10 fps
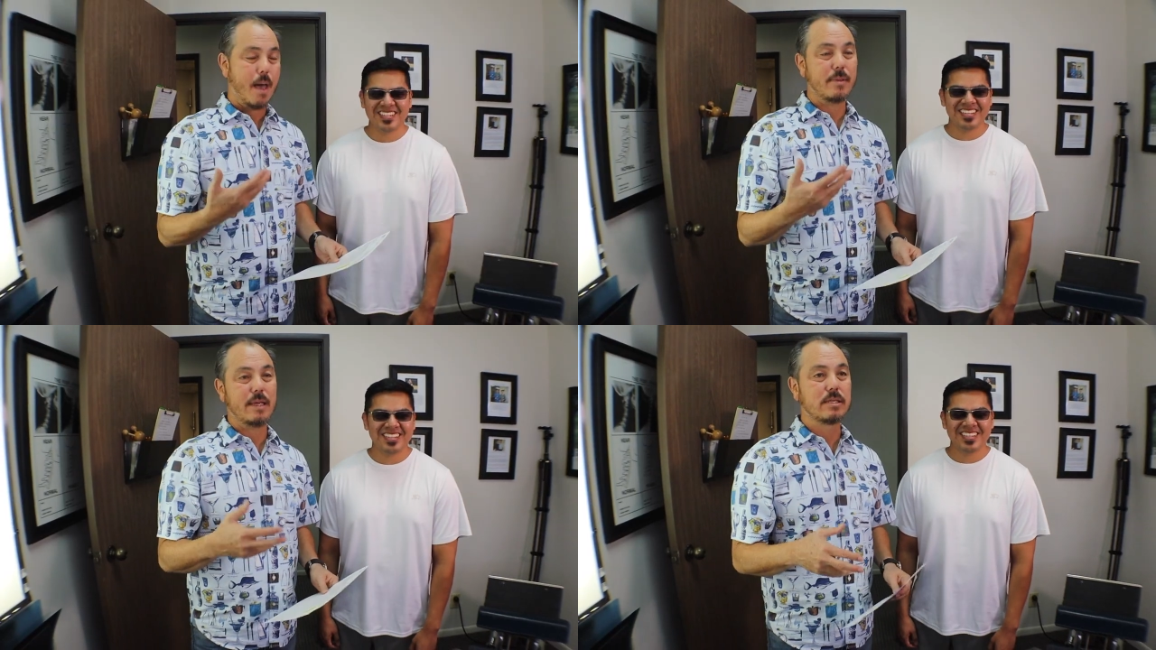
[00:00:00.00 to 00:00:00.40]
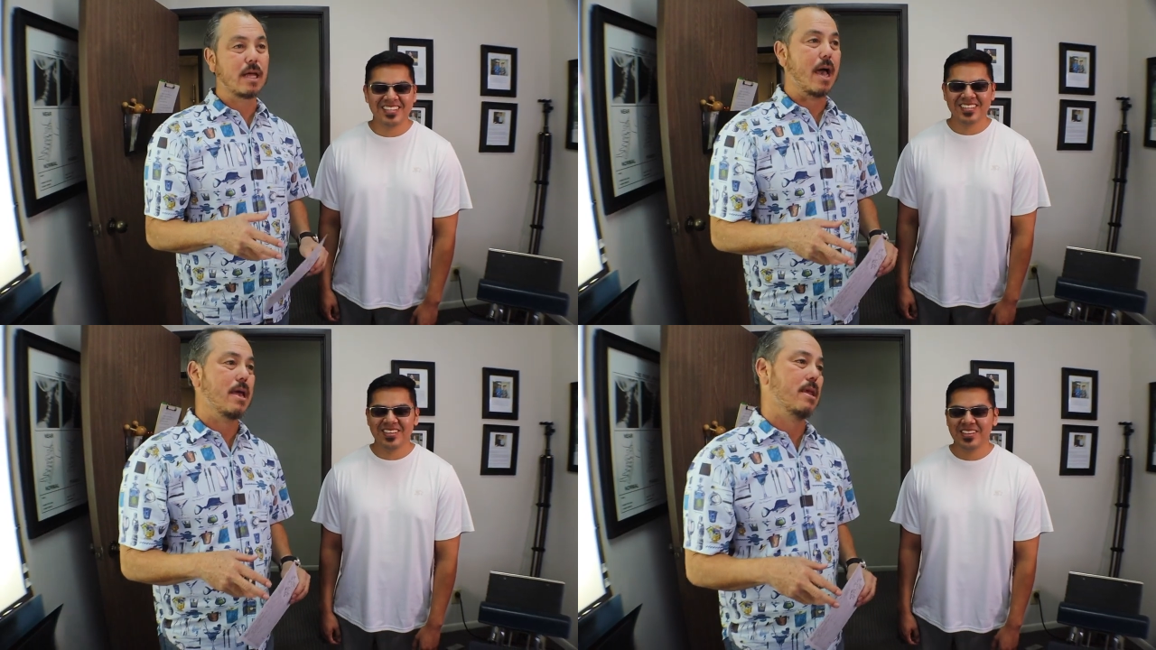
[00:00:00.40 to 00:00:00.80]
Speaker 1: How about the
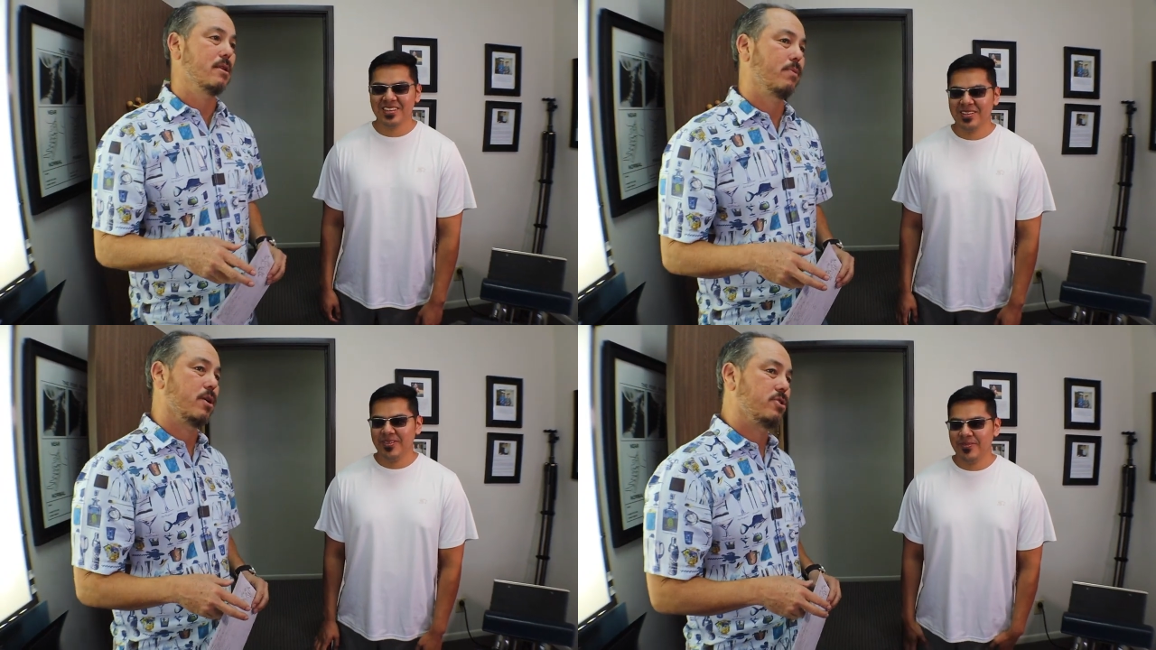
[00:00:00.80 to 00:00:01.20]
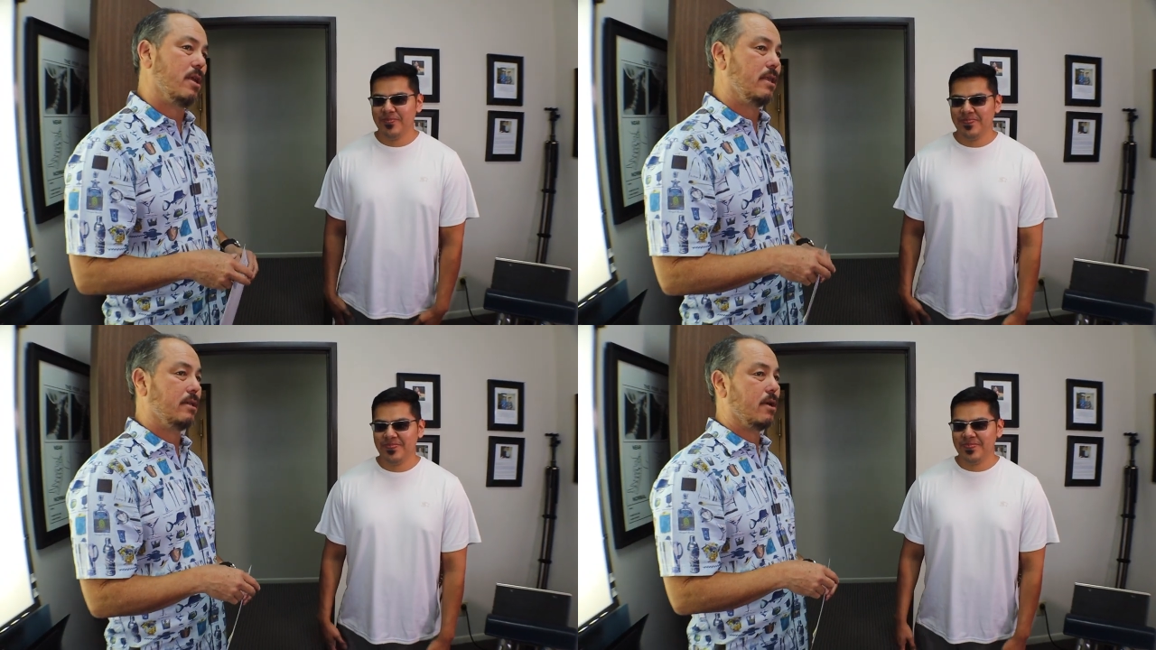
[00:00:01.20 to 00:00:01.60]
anxiety,
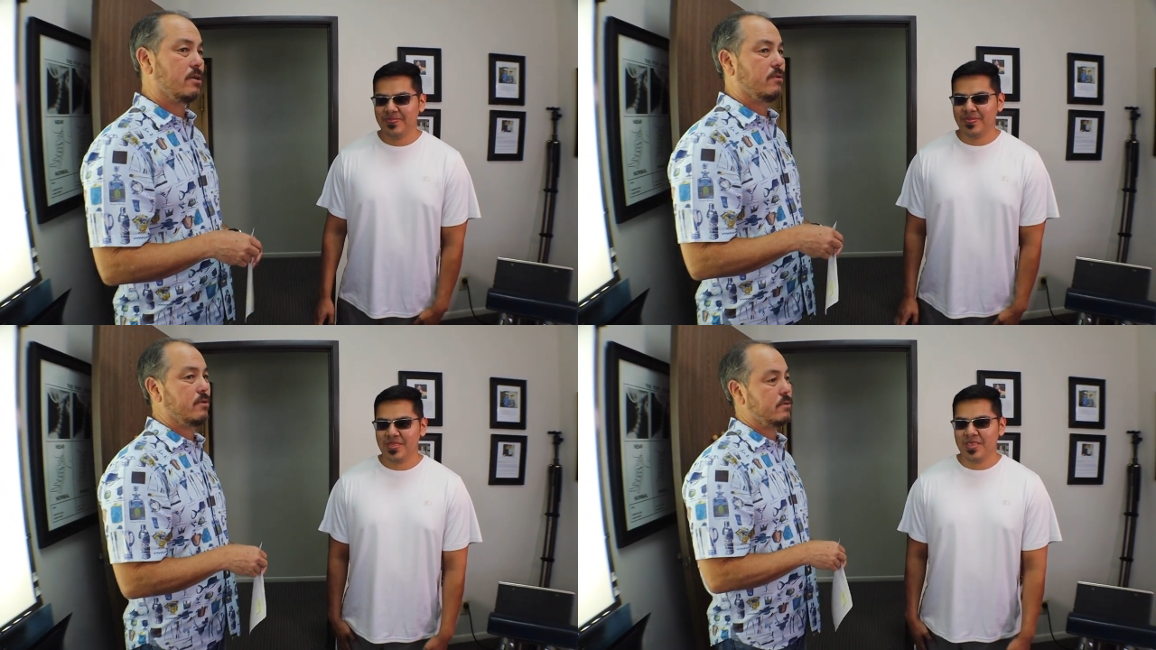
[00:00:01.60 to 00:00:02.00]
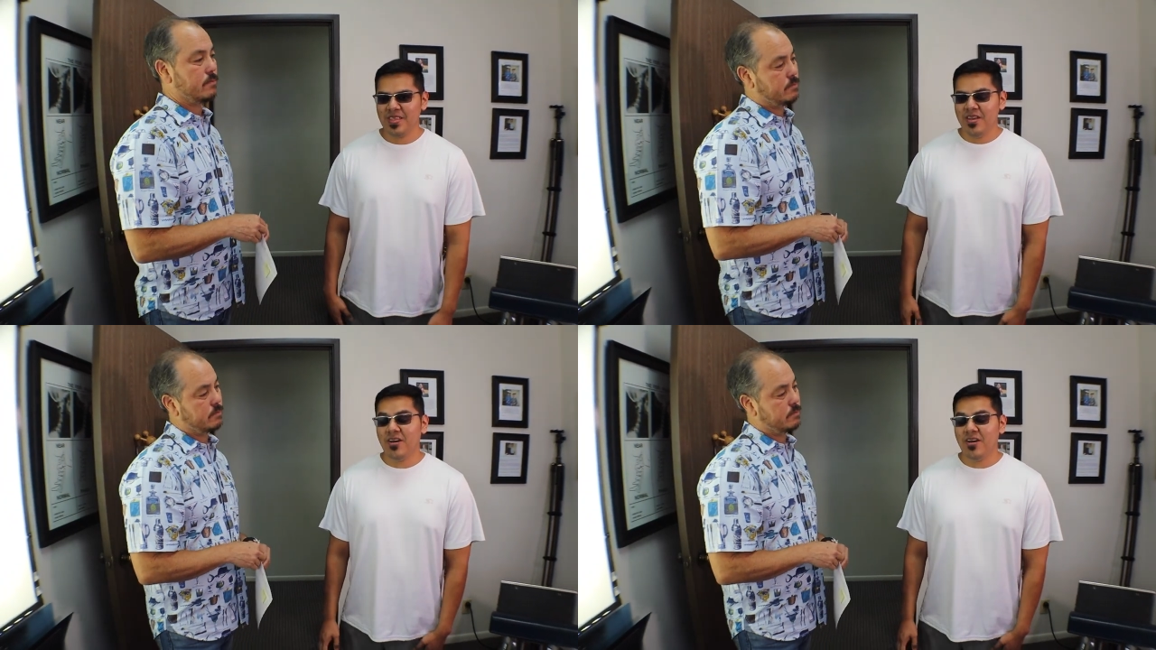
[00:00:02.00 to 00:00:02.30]
depression, anything there different?